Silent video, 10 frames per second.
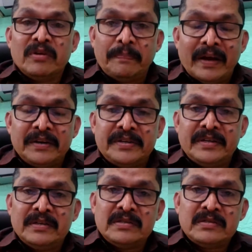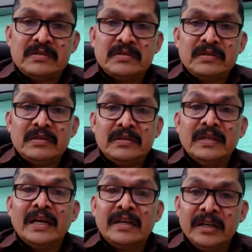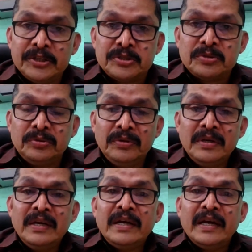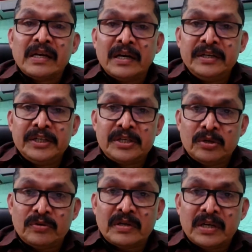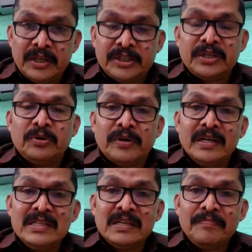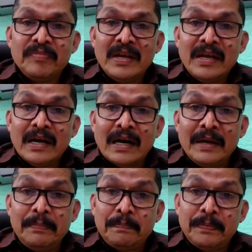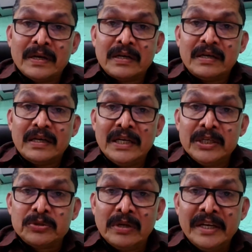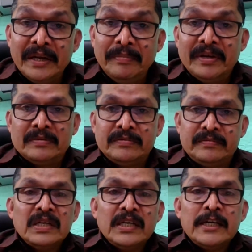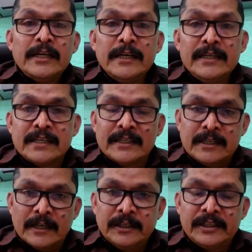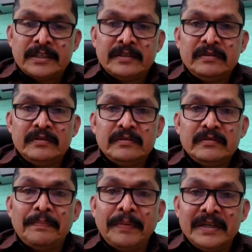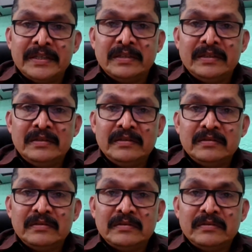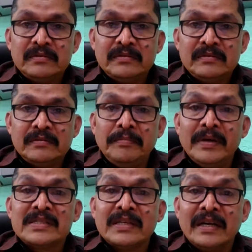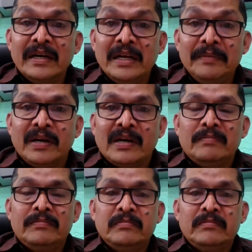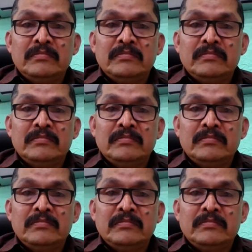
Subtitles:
our pancreas that leads to a condition known as hyperinsulinemia. In such condition, the patient may suddenly become